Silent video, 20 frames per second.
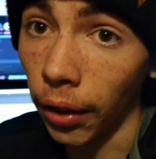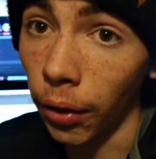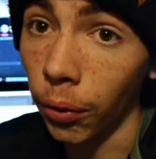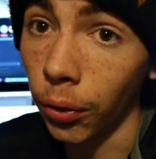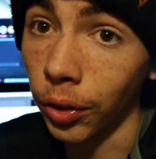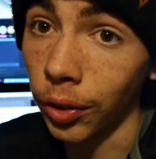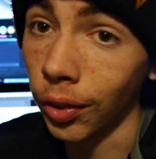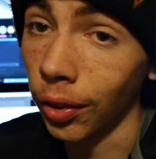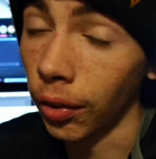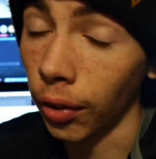It
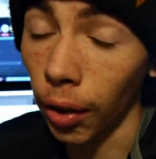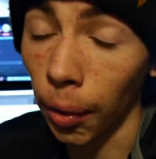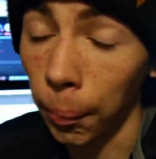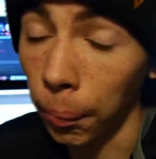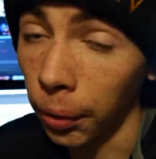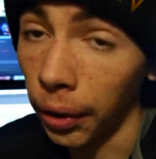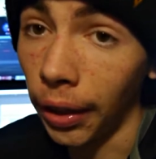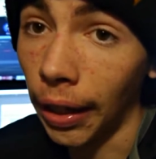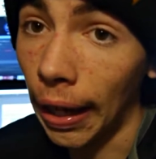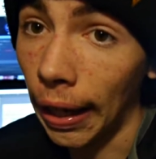was a
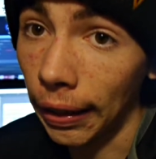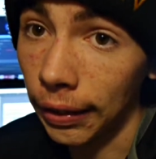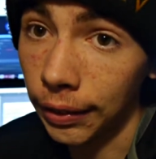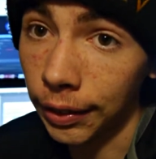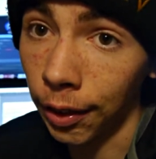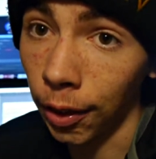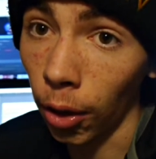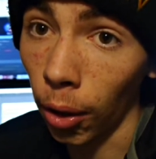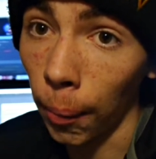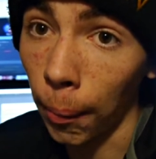complete
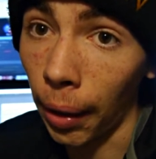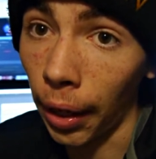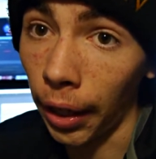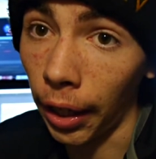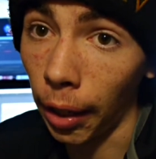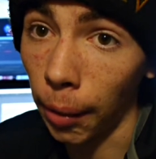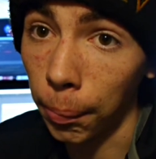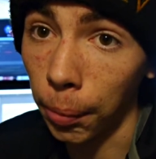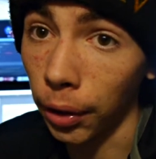accident on my end,